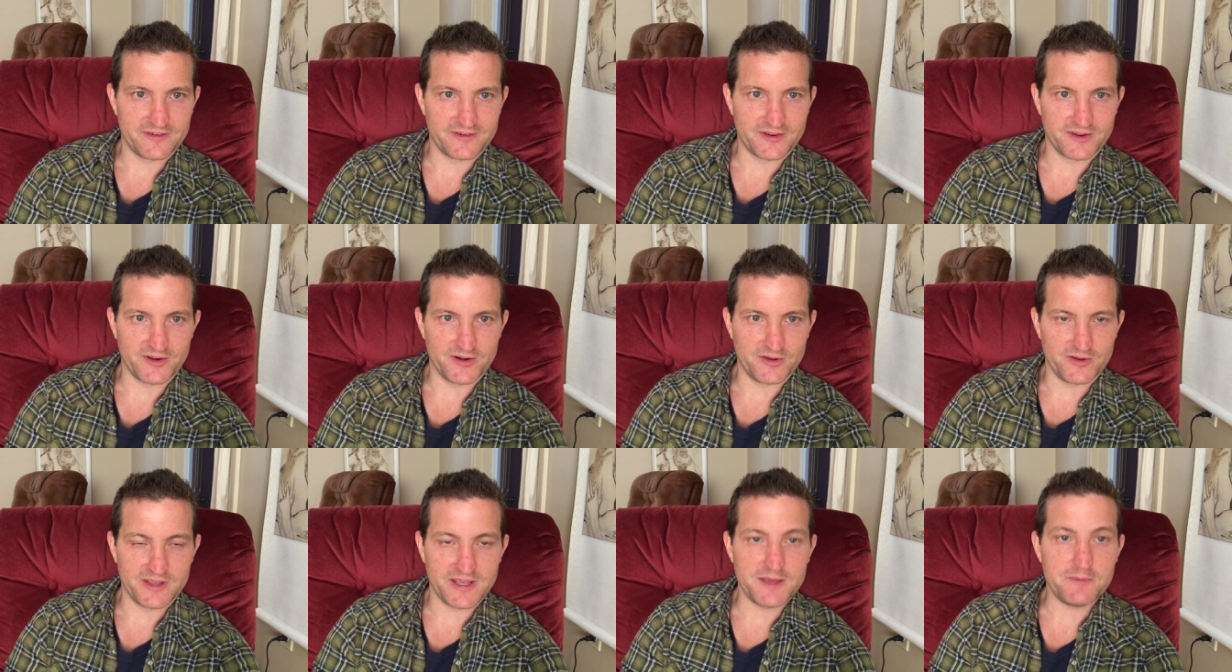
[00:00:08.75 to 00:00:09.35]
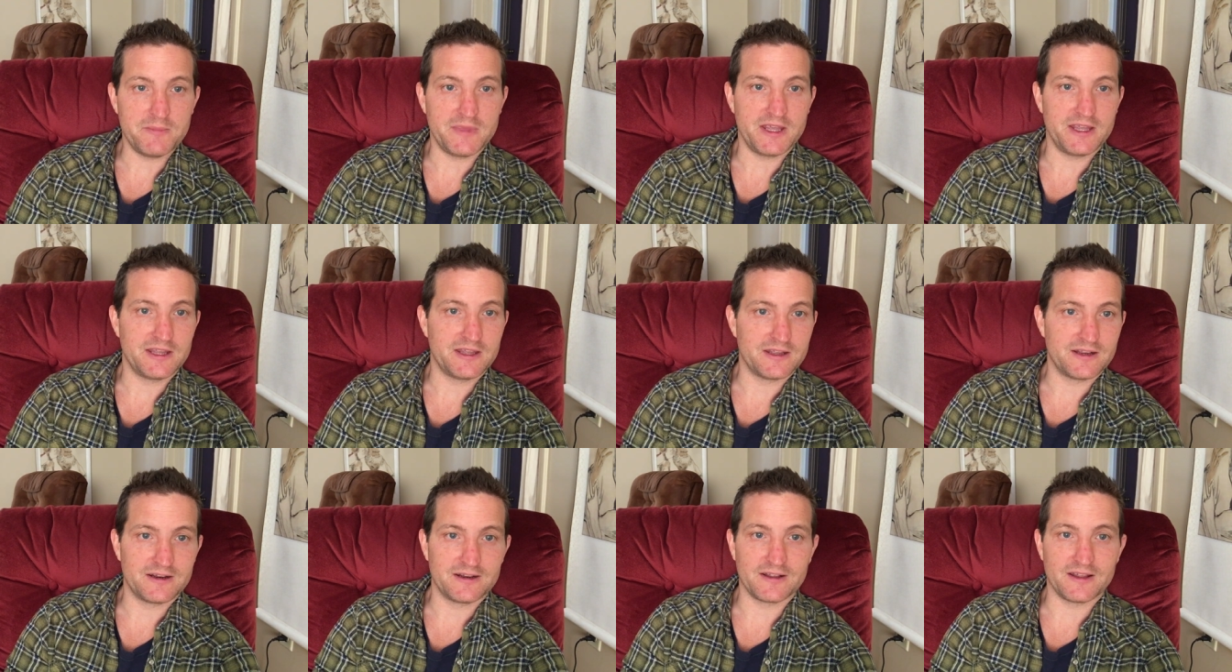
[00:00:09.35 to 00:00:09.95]
you know, hit me
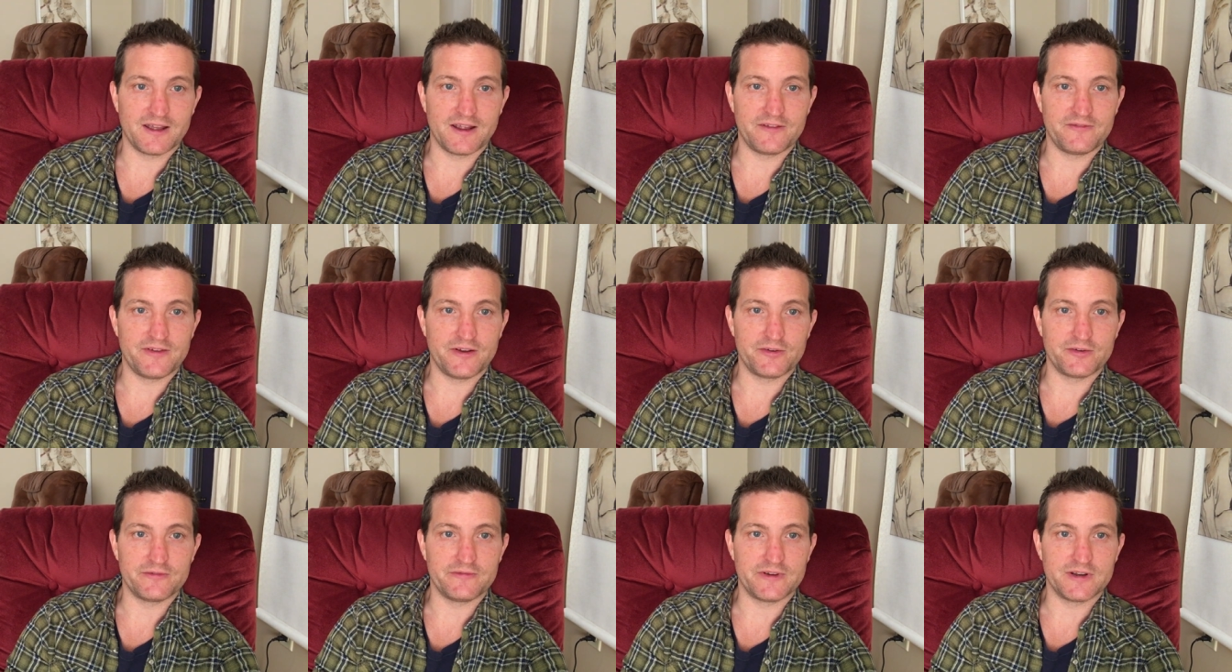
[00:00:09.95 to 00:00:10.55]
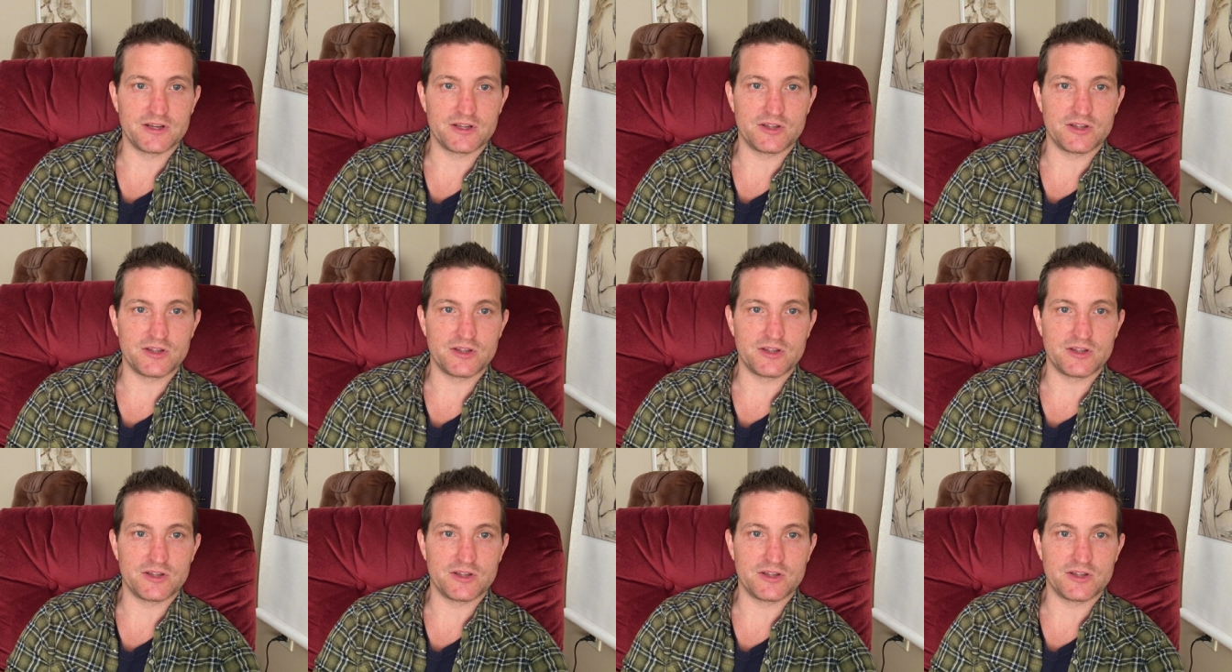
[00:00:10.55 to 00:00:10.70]
and I found it very